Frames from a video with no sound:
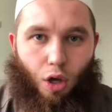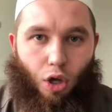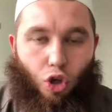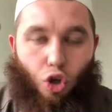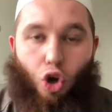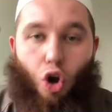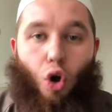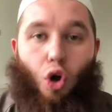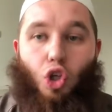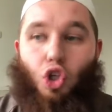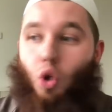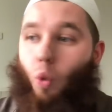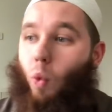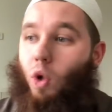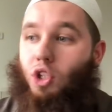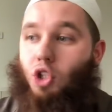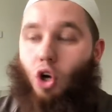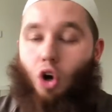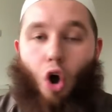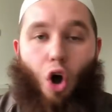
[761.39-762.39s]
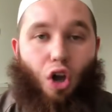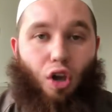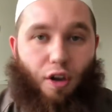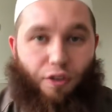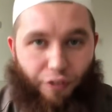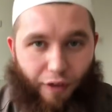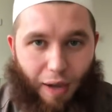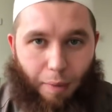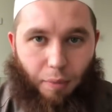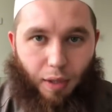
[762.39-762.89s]
You're going to want to call your
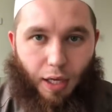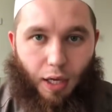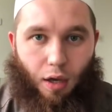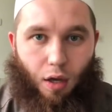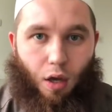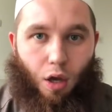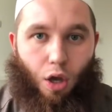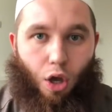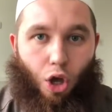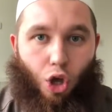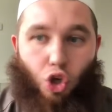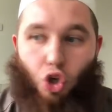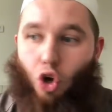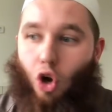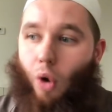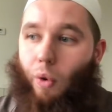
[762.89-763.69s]
family. You're